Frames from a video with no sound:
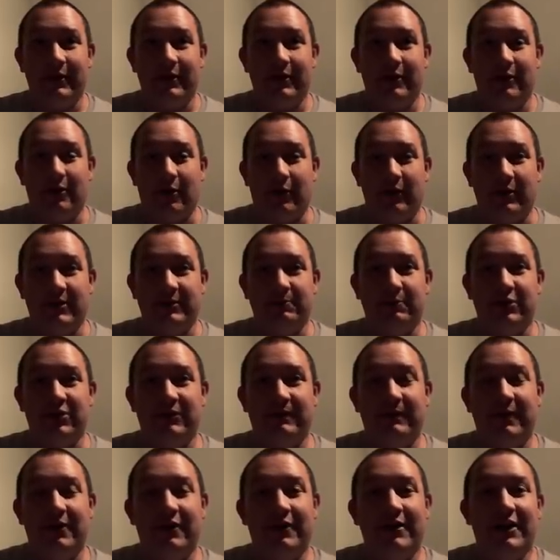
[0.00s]
As much
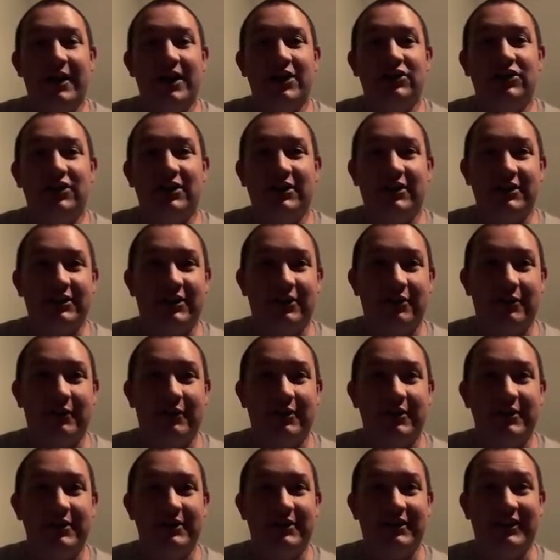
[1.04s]
variation as there
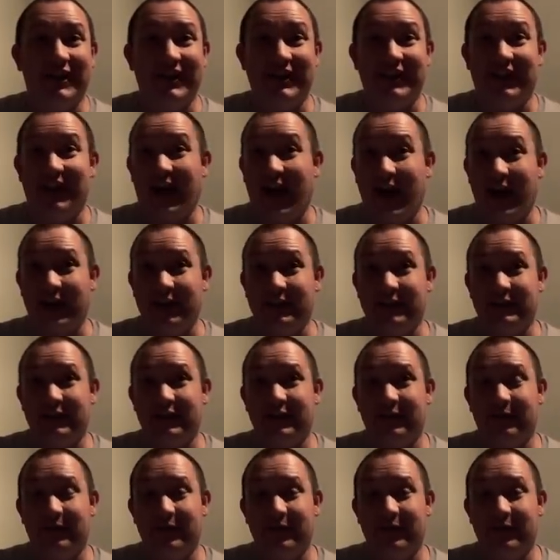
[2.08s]
is in cats,